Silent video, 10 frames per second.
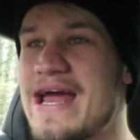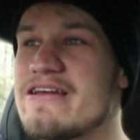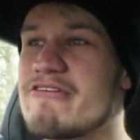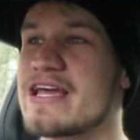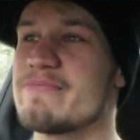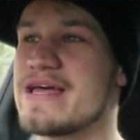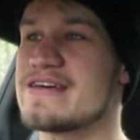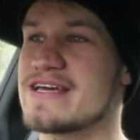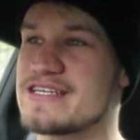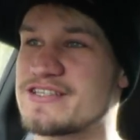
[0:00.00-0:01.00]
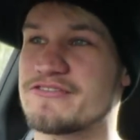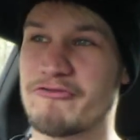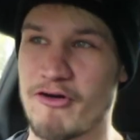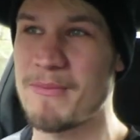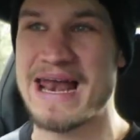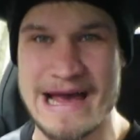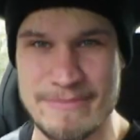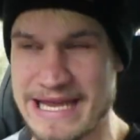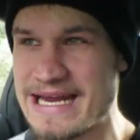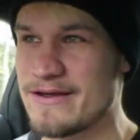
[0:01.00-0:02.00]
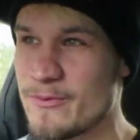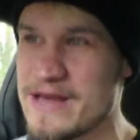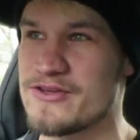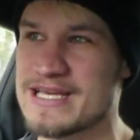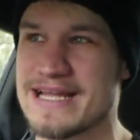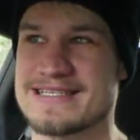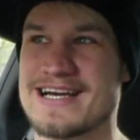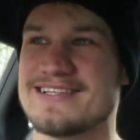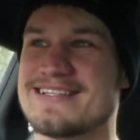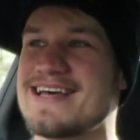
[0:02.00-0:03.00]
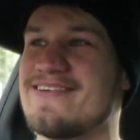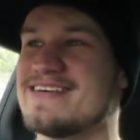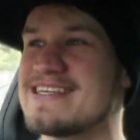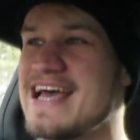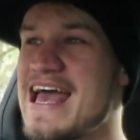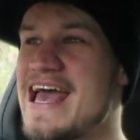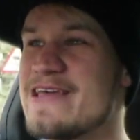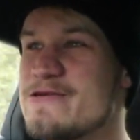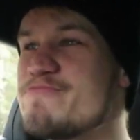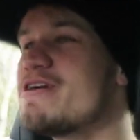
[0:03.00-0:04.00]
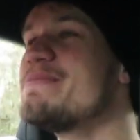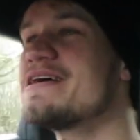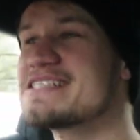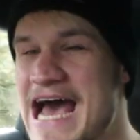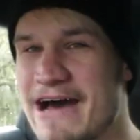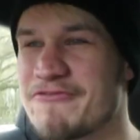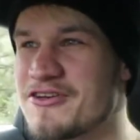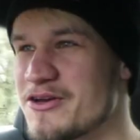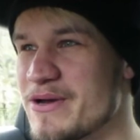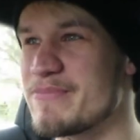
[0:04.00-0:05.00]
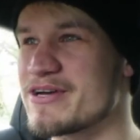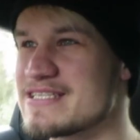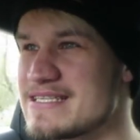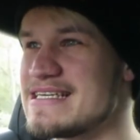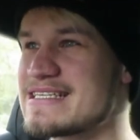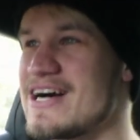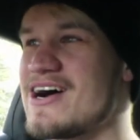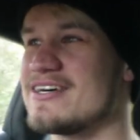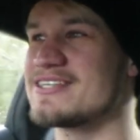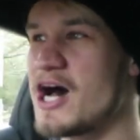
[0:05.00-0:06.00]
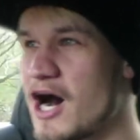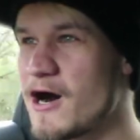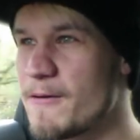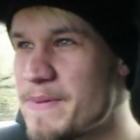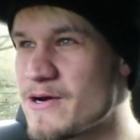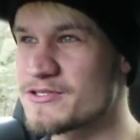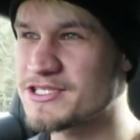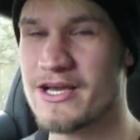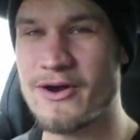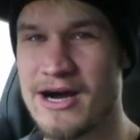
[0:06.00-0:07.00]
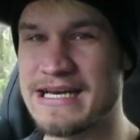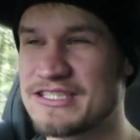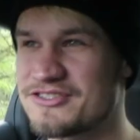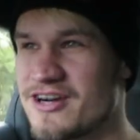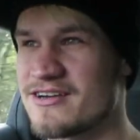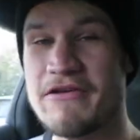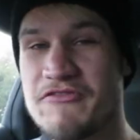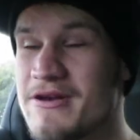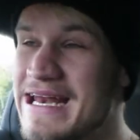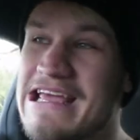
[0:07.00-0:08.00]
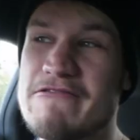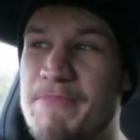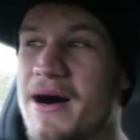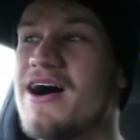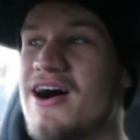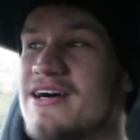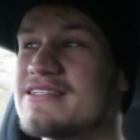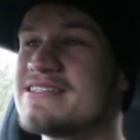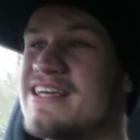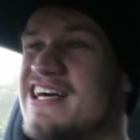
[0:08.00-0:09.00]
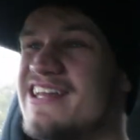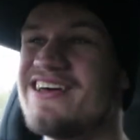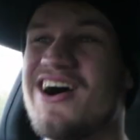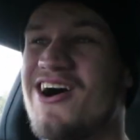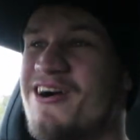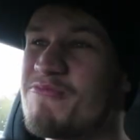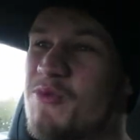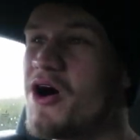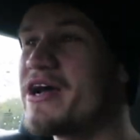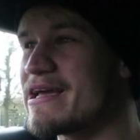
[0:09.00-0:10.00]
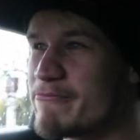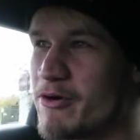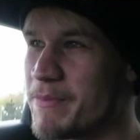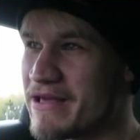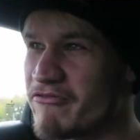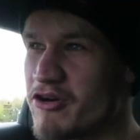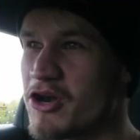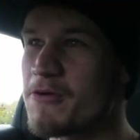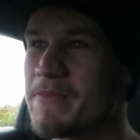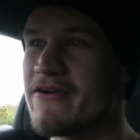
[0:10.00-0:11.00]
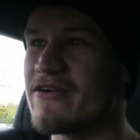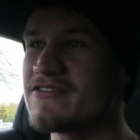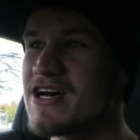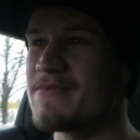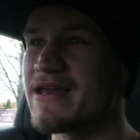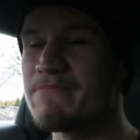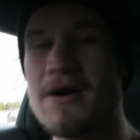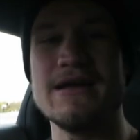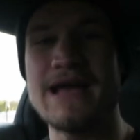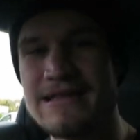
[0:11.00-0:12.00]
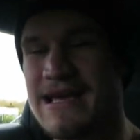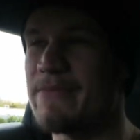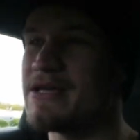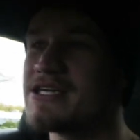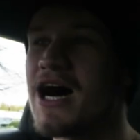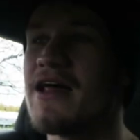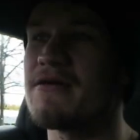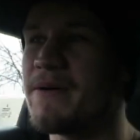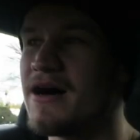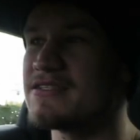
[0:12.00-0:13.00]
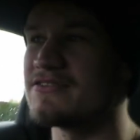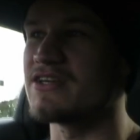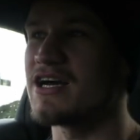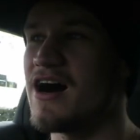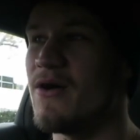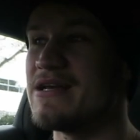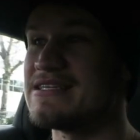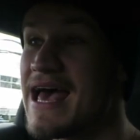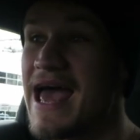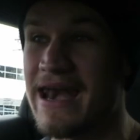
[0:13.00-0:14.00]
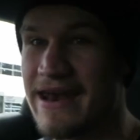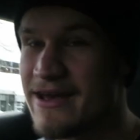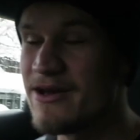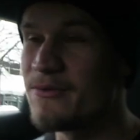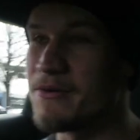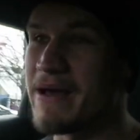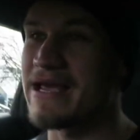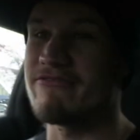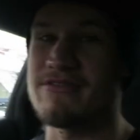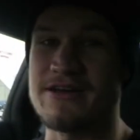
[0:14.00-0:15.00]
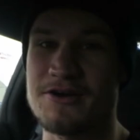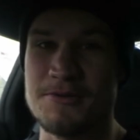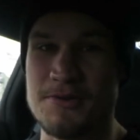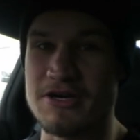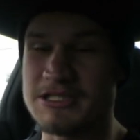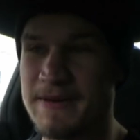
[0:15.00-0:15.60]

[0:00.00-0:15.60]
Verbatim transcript: or any recommendation from Lamborghini when you take this car to service, you pretty much have to do it because these cars are built so highly strung. But if you leave parts that aren't working properly for a long period of time, then it might damage other parts of the car, which then would make everything a lot more